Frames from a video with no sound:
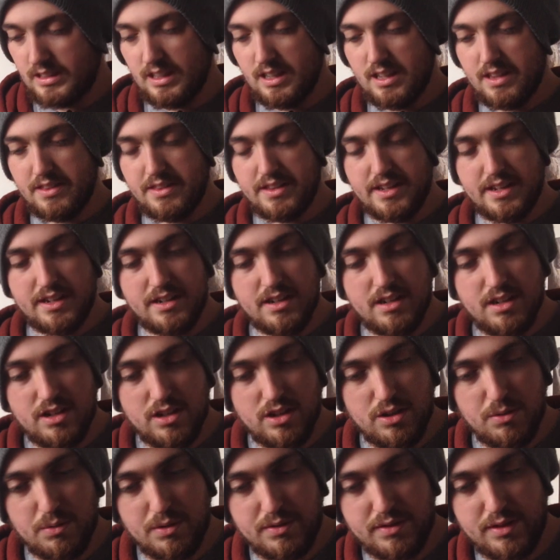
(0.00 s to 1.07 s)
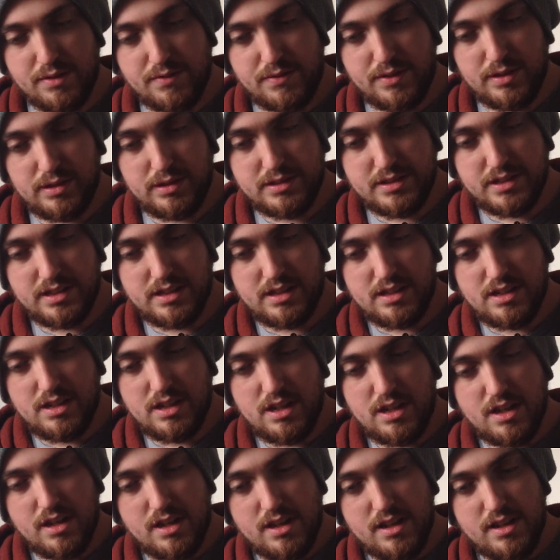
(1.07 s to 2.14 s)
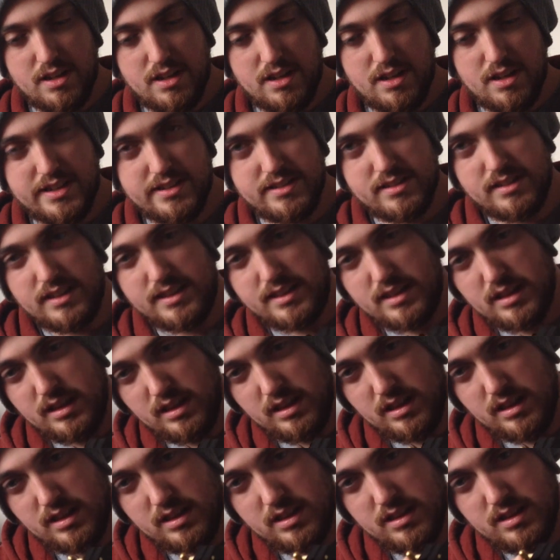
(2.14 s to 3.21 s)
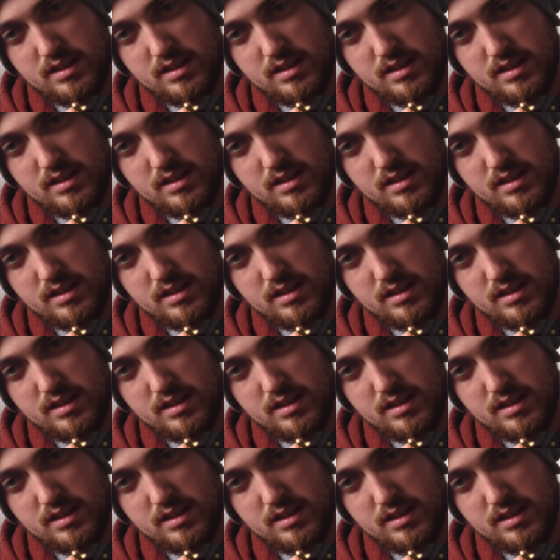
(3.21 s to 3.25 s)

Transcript: And then with the filter, this little